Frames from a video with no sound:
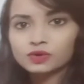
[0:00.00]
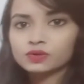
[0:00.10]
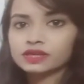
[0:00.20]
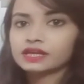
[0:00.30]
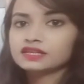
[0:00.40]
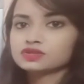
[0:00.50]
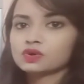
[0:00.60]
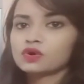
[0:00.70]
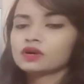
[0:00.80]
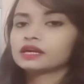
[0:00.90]
Okay,
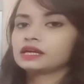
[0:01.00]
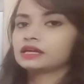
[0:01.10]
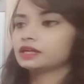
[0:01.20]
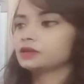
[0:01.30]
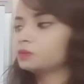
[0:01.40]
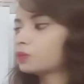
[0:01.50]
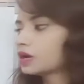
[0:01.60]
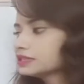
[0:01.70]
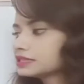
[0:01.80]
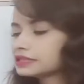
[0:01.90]
so in
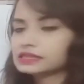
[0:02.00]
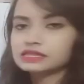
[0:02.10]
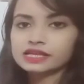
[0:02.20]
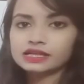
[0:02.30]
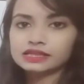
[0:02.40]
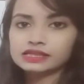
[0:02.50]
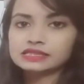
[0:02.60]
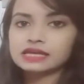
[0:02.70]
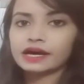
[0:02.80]
one single sentence